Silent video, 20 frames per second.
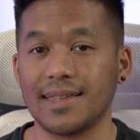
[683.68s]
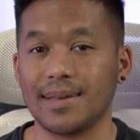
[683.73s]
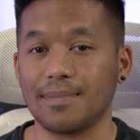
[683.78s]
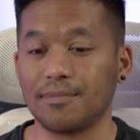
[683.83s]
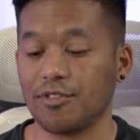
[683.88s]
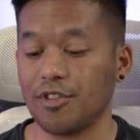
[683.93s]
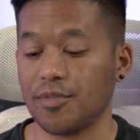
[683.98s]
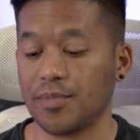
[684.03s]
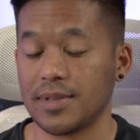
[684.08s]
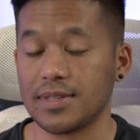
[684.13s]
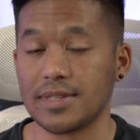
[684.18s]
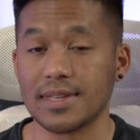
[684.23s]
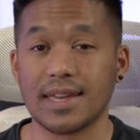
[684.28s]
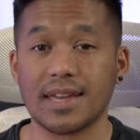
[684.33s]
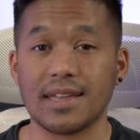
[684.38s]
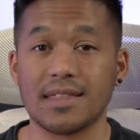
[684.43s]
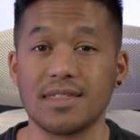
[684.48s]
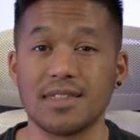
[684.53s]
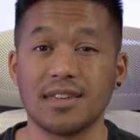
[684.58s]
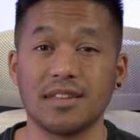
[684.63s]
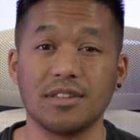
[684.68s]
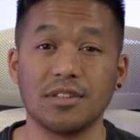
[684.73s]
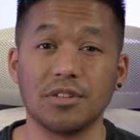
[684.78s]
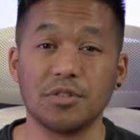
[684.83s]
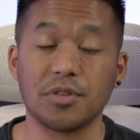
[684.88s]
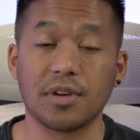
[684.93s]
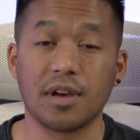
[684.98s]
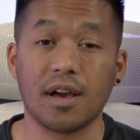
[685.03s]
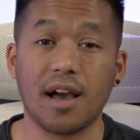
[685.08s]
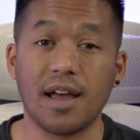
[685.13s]
the improvements in the
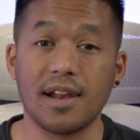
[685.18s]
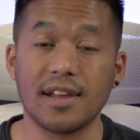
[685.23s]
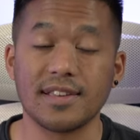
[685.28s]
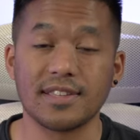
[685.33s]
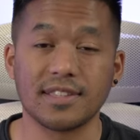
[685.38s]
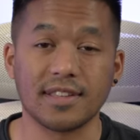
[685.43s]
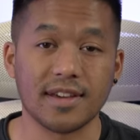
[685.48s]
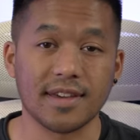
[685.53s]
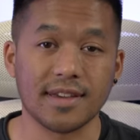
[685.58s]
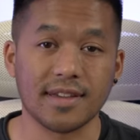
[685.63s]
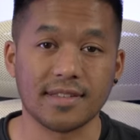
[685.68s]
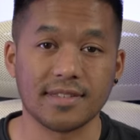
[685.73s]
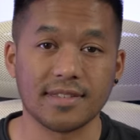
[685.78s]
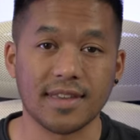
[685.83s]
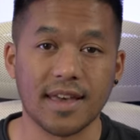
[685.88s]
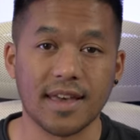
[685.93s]
new color science